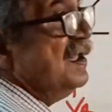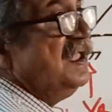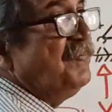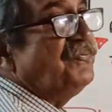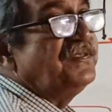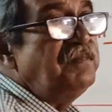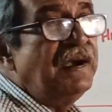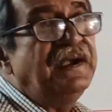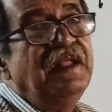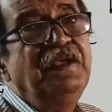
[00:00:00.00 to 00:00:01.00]
If
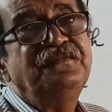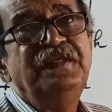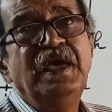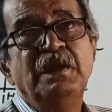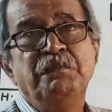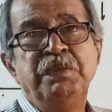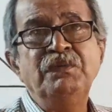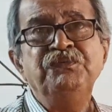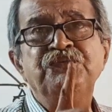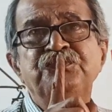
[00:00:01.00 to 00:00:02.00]
symmetry is there,
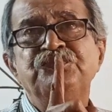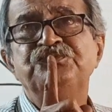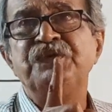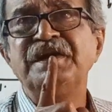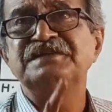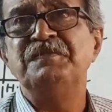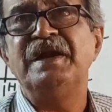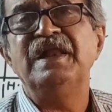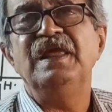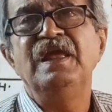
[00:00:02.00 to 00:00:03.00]
perfect
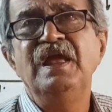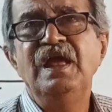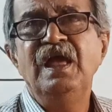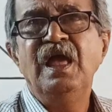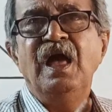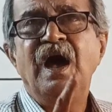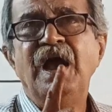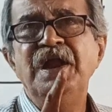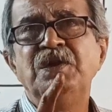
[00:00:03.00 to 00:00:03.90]
symmetry, I